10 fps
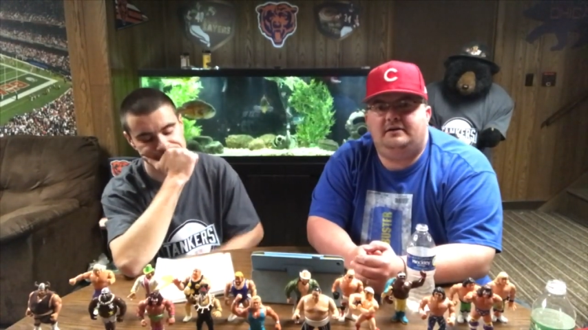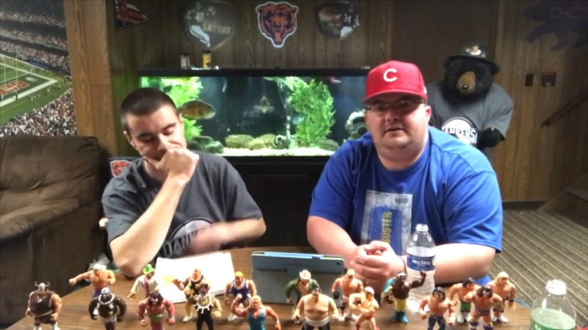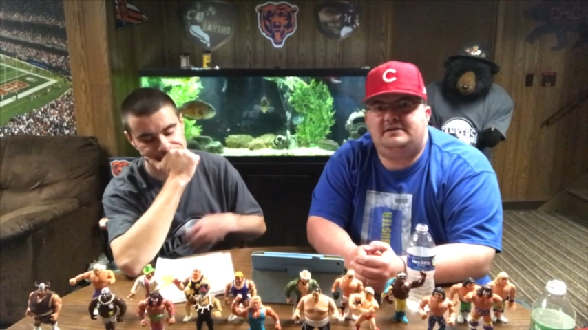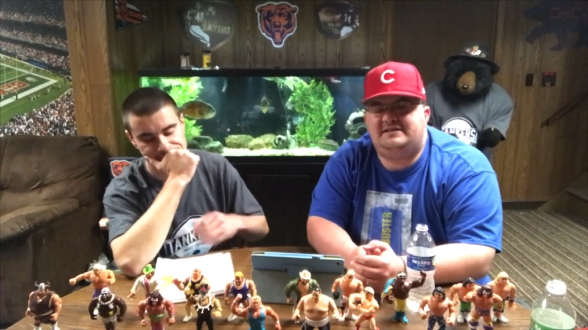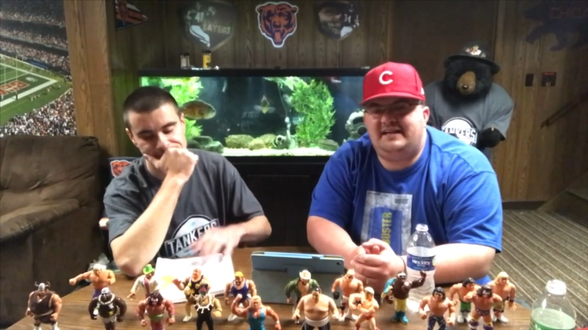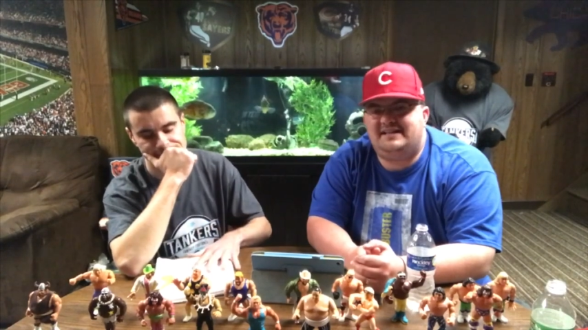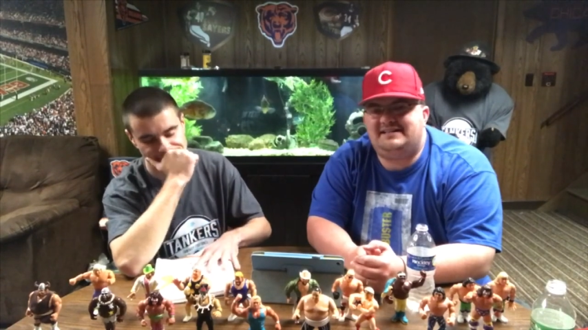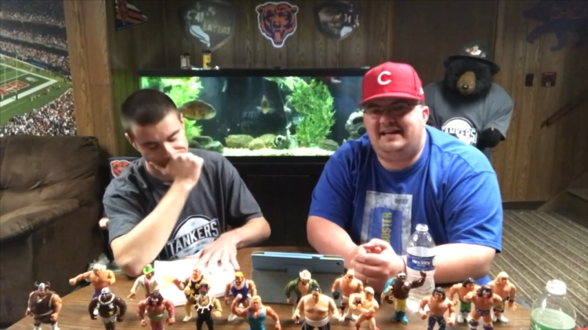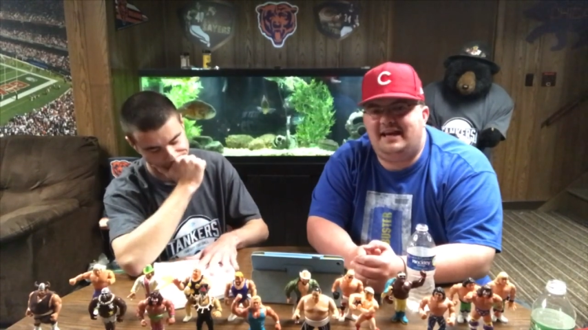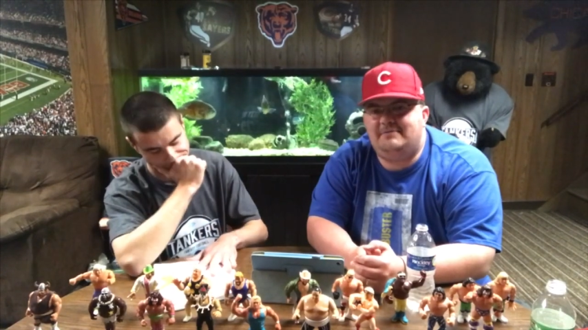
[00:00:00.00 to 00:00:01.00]
Speaker 1: He's six
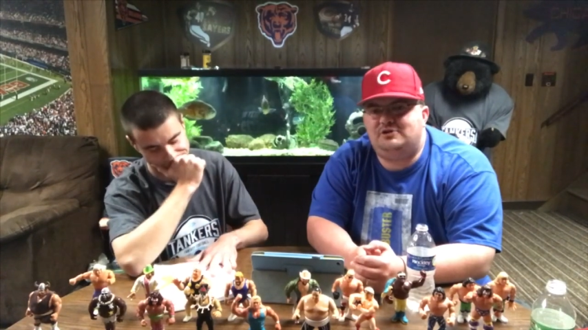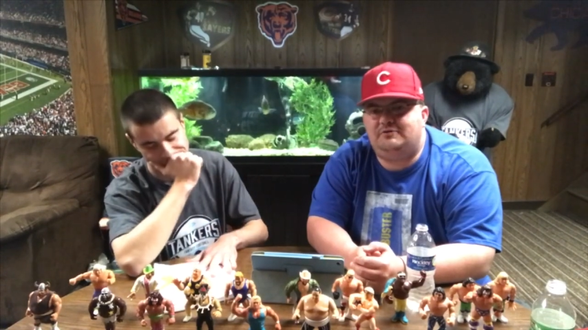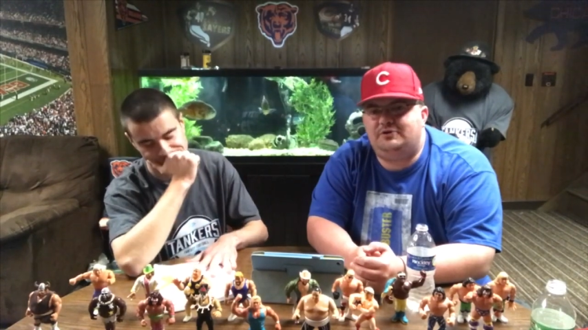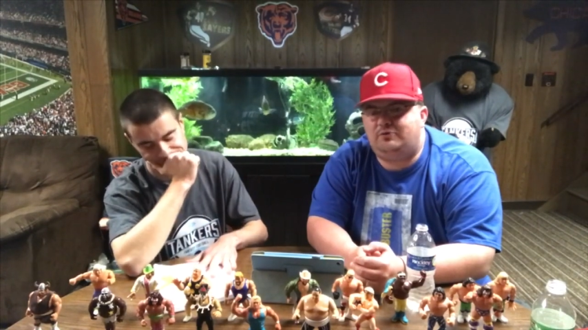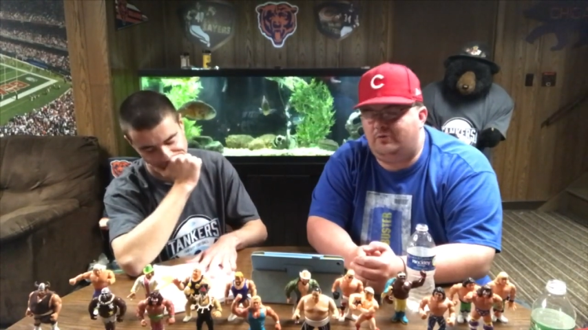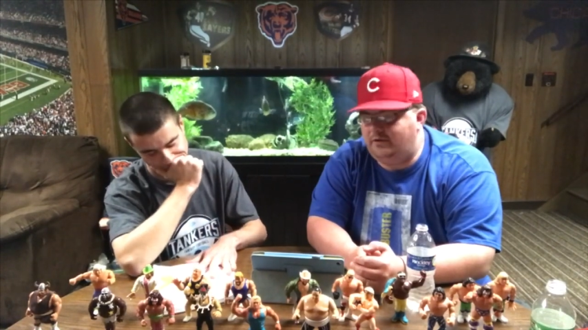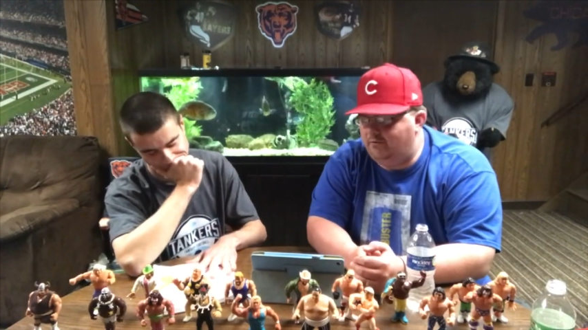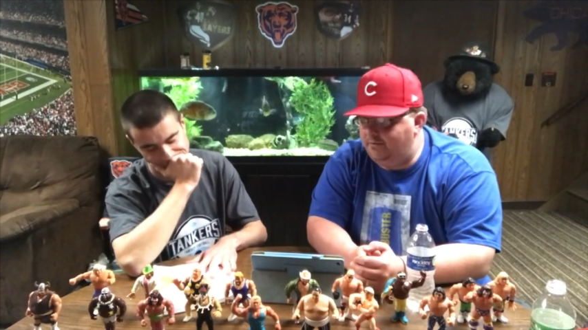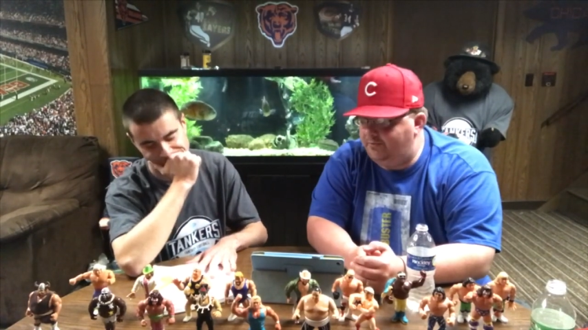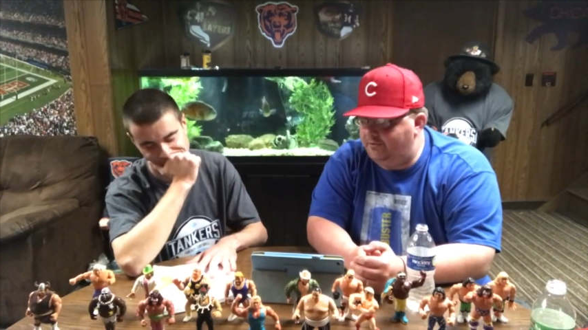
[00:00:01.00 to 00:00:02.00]
games over
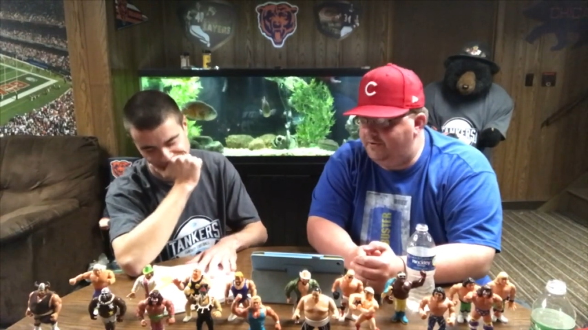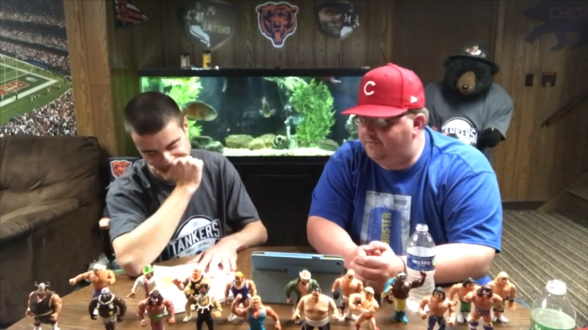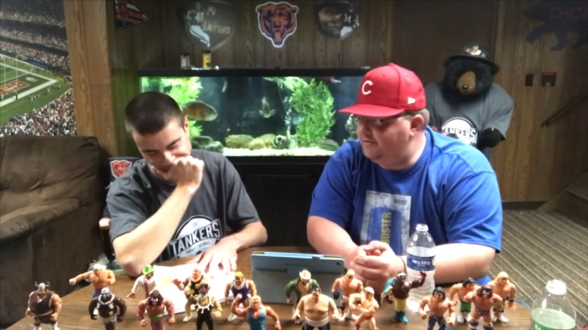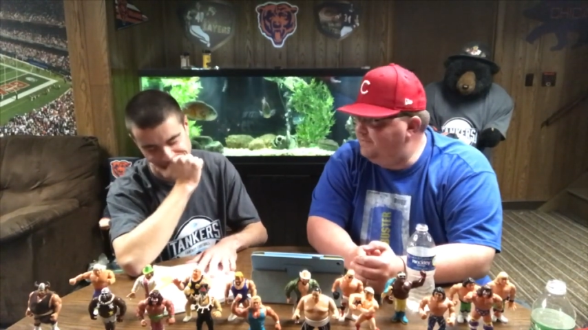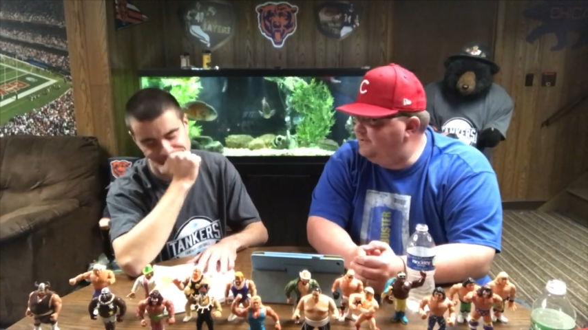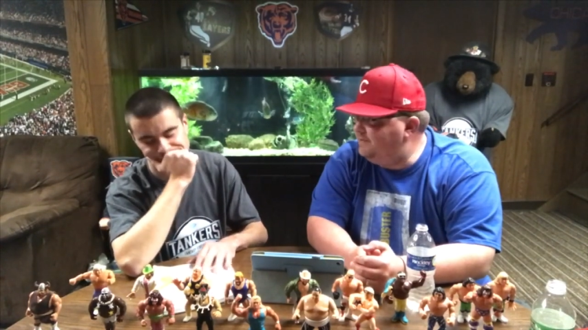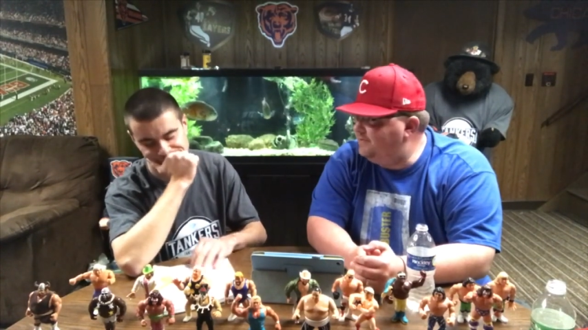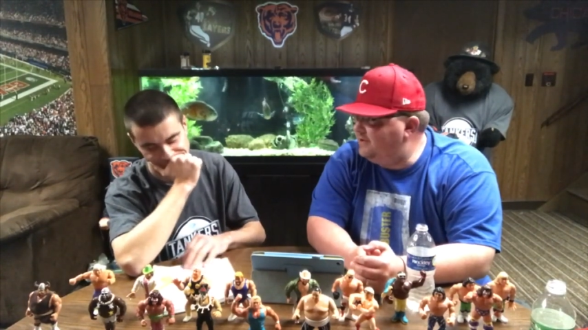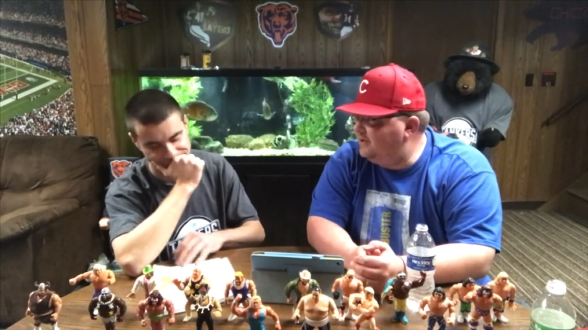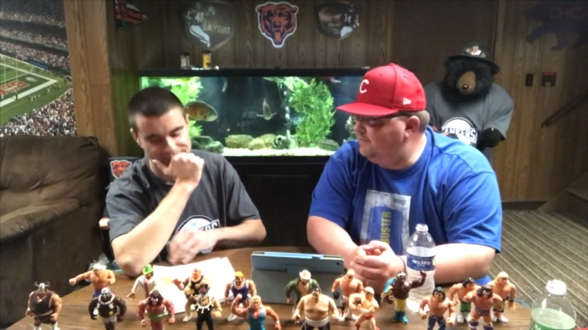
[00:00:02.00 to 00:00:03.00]
21.3
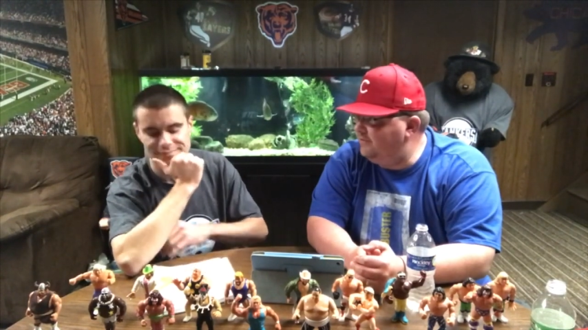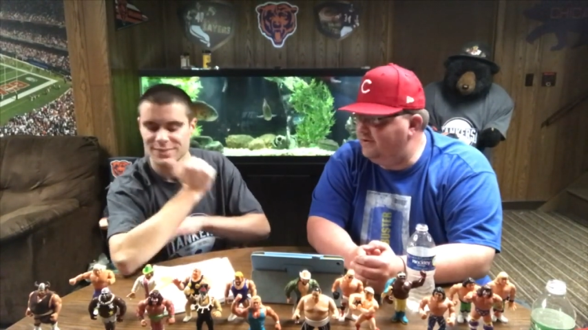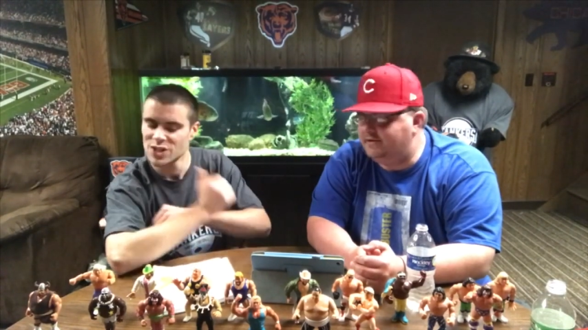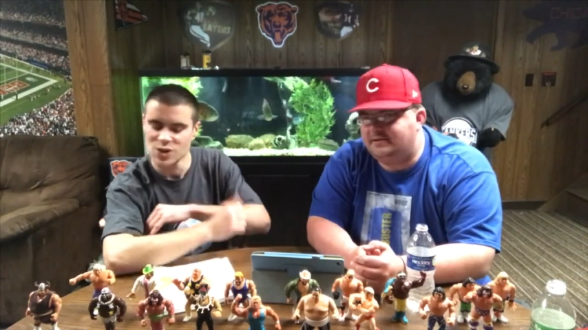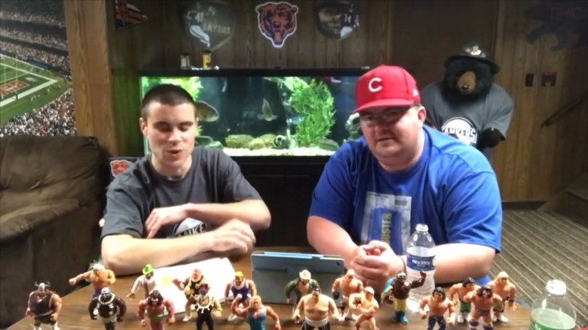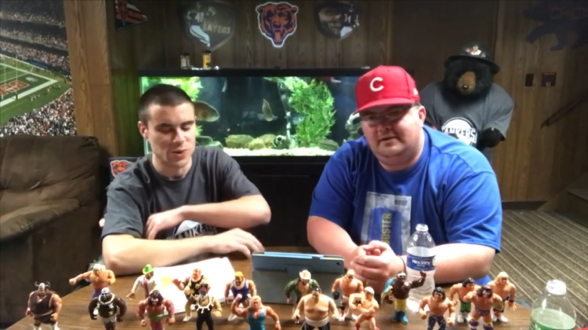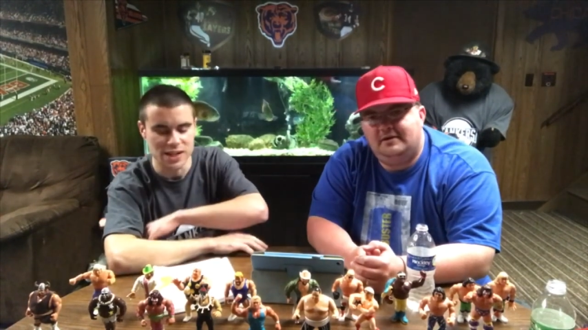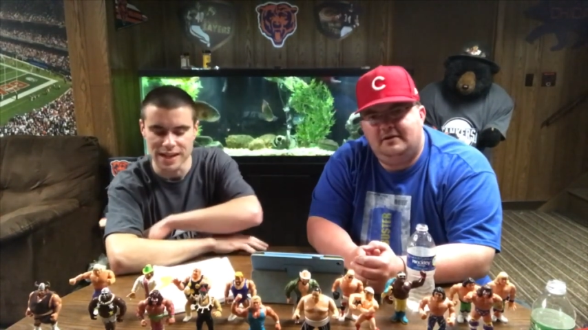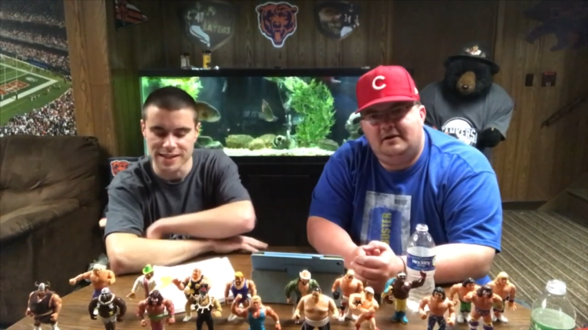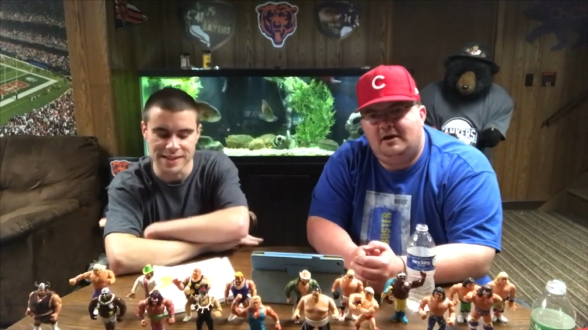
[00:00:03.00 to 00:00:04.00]
PPR points. So
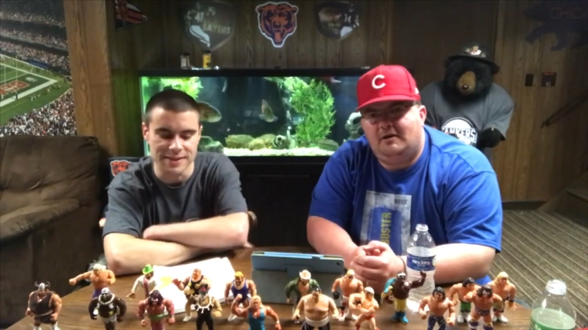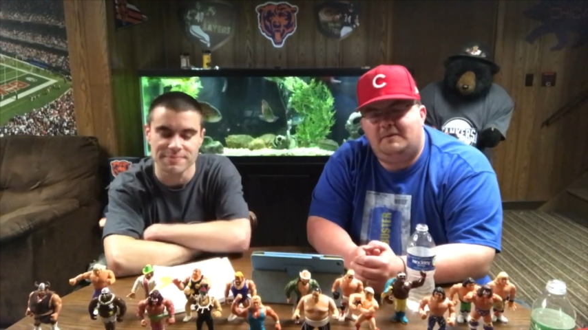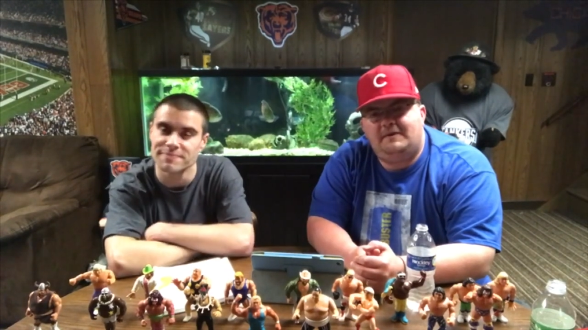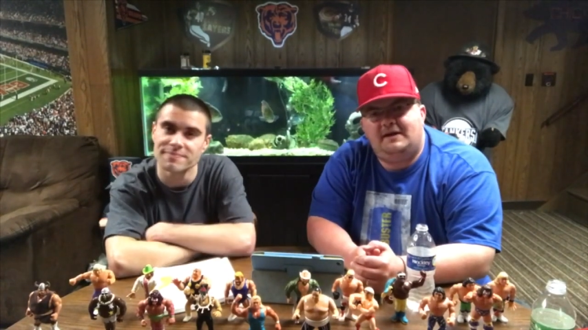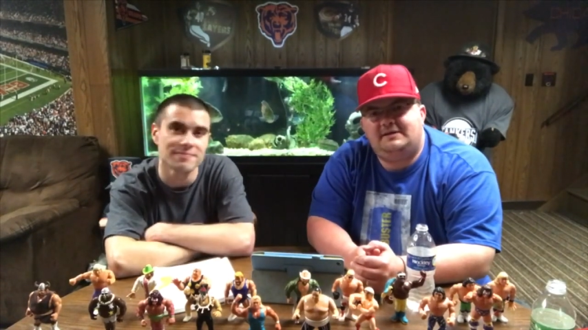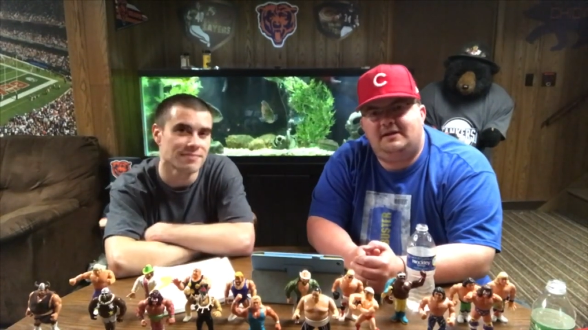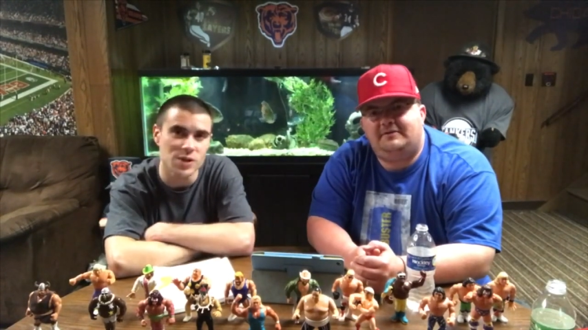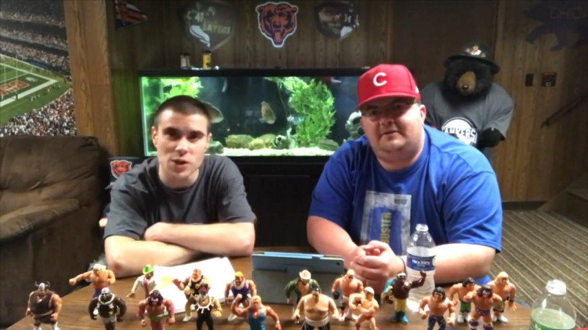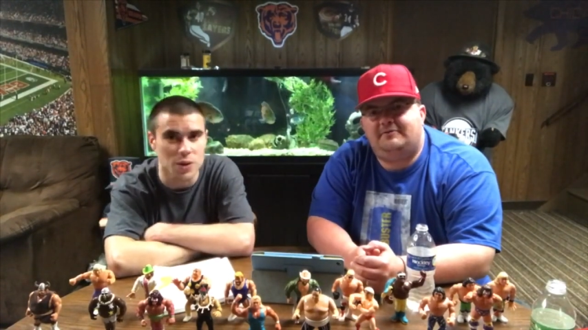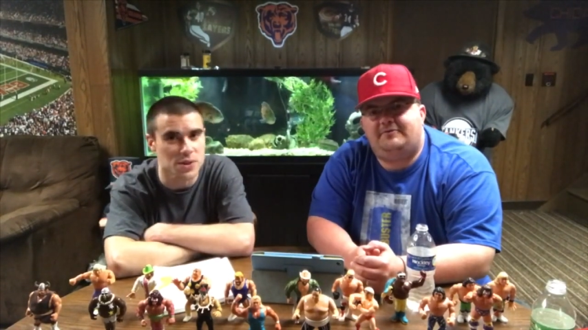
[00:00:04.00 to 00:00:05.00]
sexy. I mean, that's out
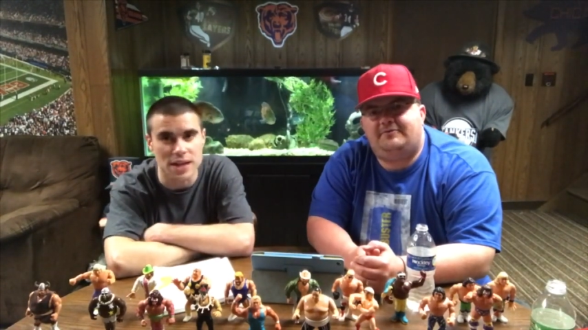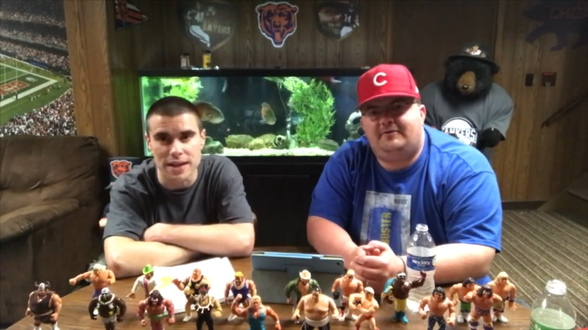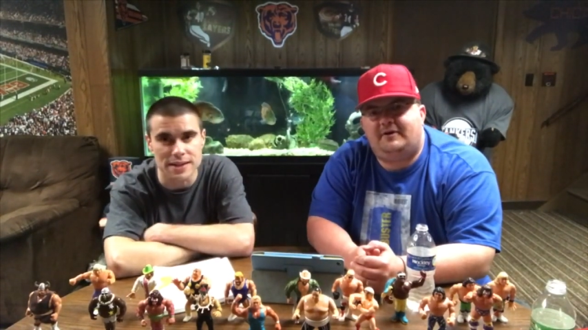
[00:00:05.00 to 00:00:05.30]
there so